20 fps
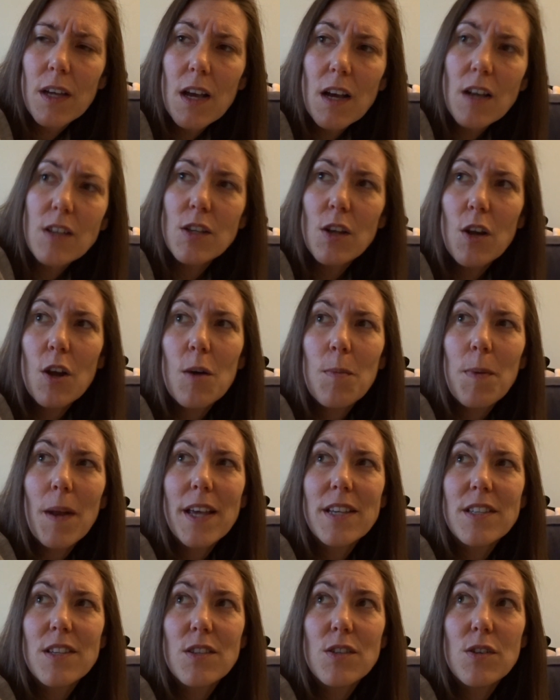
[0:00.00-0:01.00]
Because a lot of
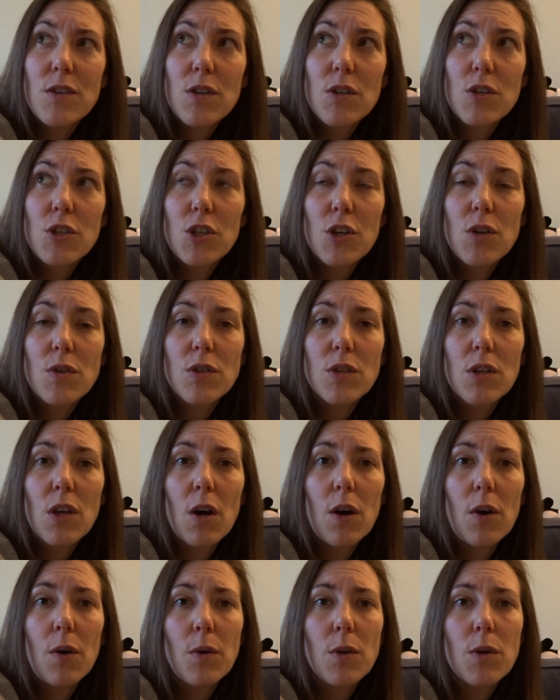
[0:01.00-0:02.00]
places you can choose,
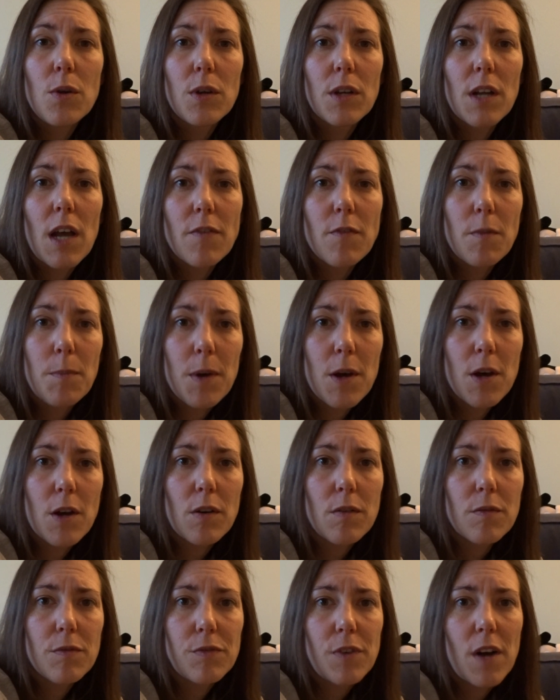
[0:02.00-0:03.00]
oh, you can have a burger
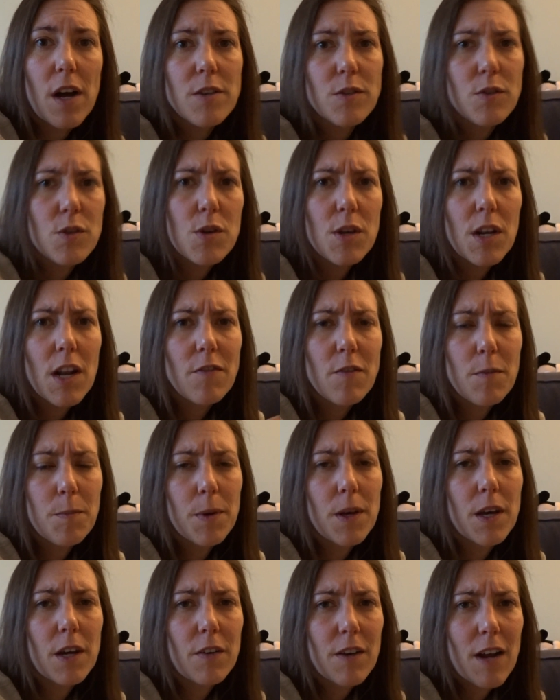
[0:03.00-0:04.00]
and fries, or you can have a
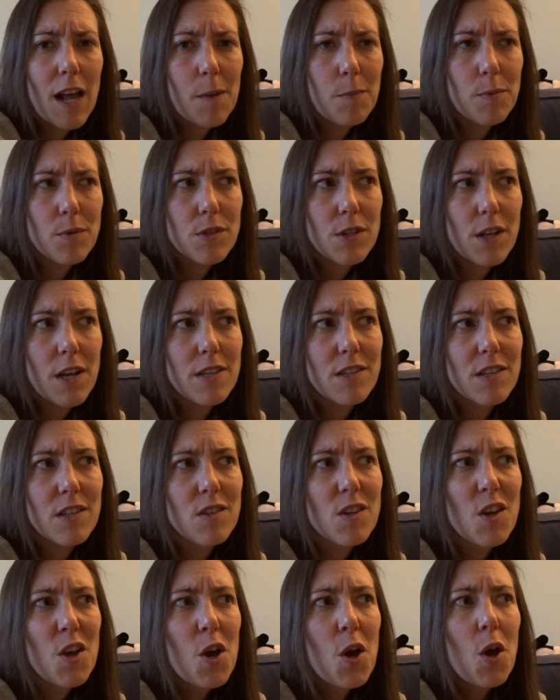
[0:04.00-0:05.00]
burger and apple
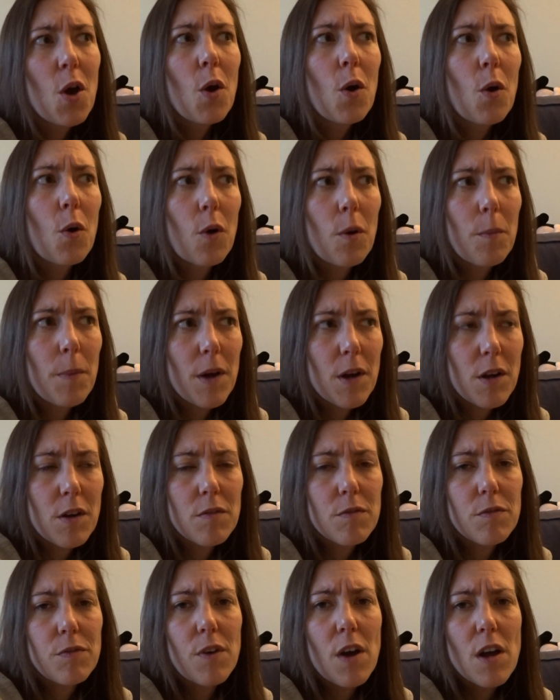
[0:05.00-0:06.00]
slices, or a burger
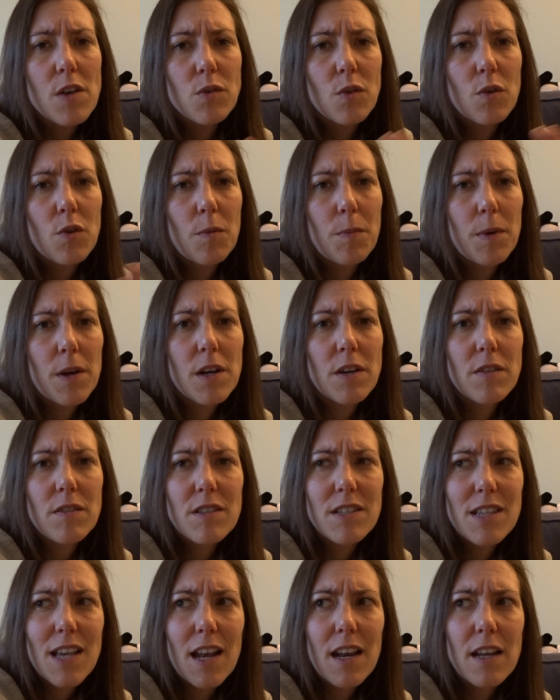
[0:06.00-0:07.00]
and fries, or a burger and
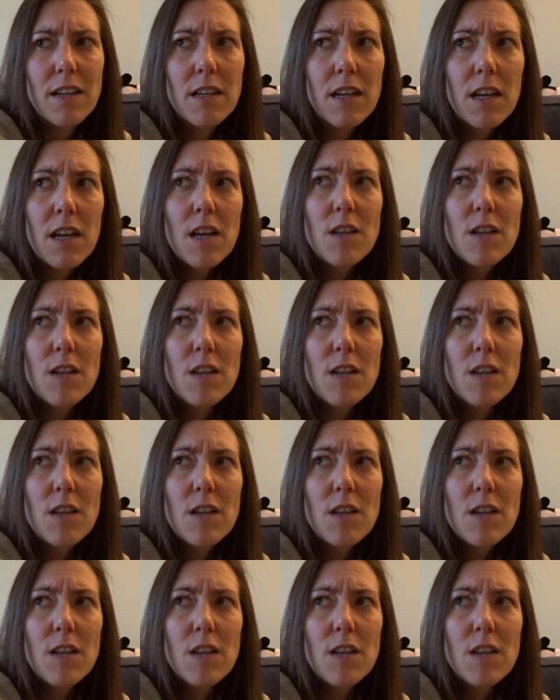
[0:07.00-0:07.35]
salad.